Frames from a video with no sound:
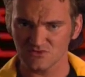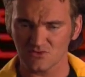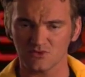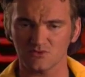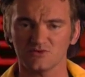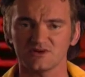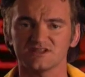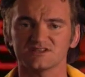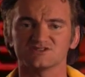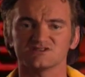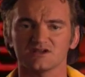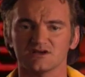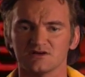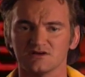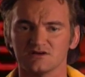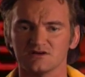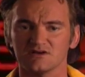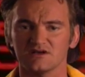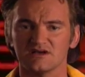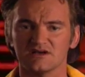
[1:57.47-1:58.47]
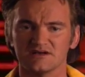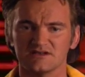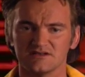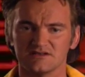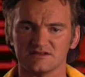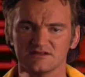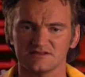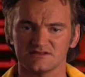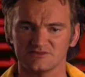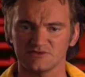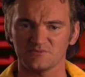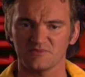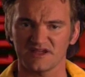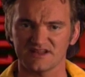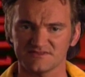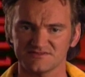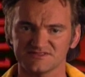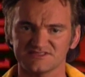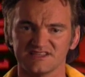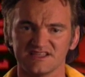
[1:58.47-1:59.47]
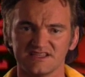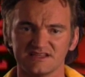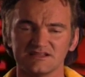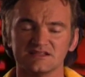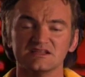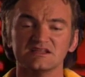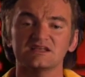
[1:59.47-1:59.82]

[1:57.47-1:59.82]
which uh, uh, you might have seen,